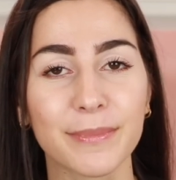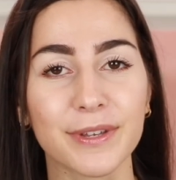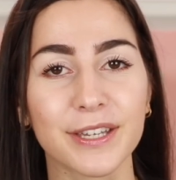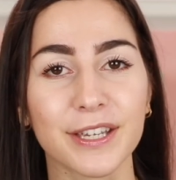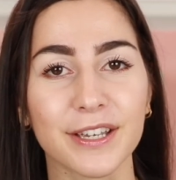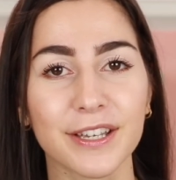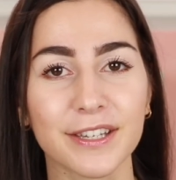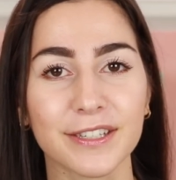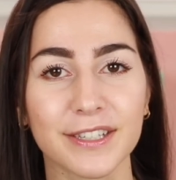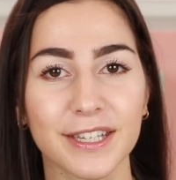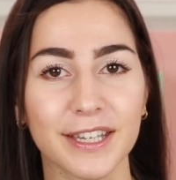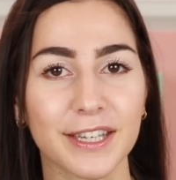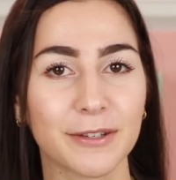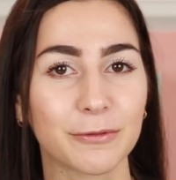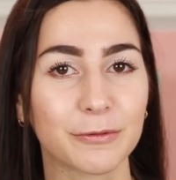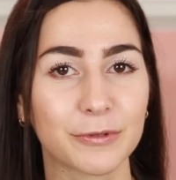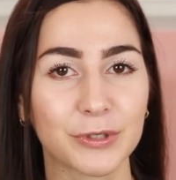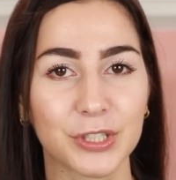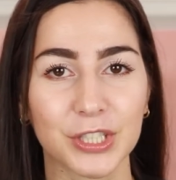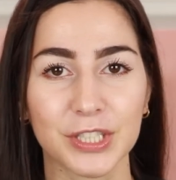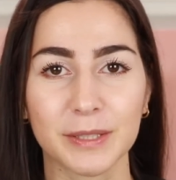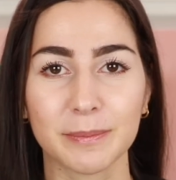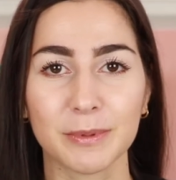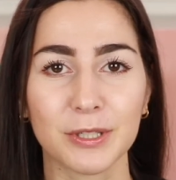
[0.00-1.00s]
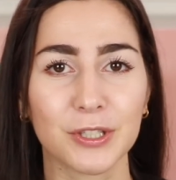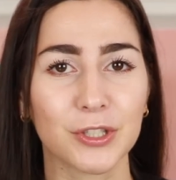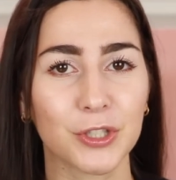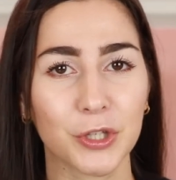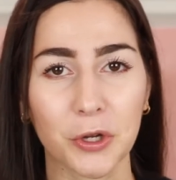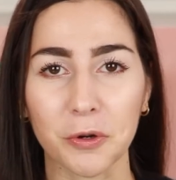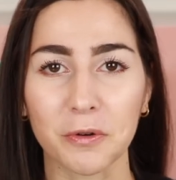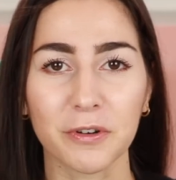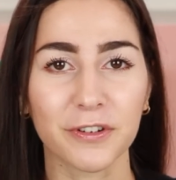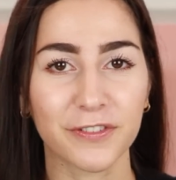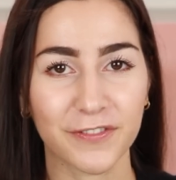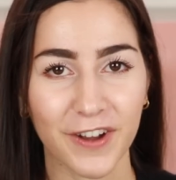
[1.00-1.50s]
because it would just be
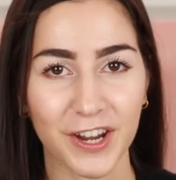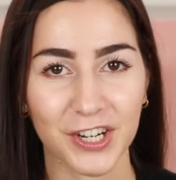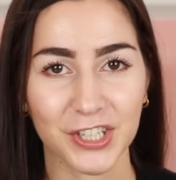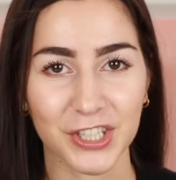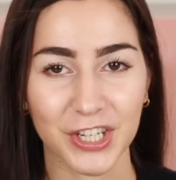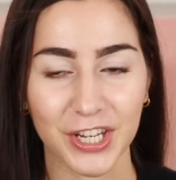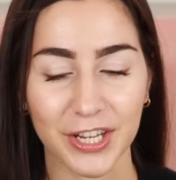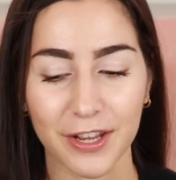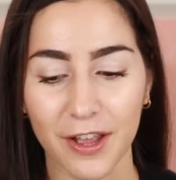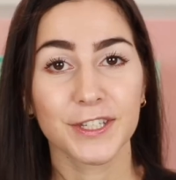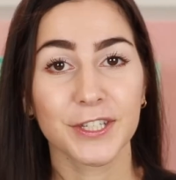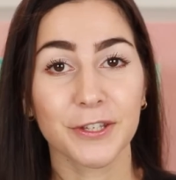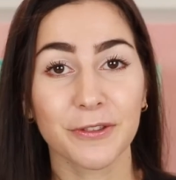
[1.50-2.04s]
so refreshing.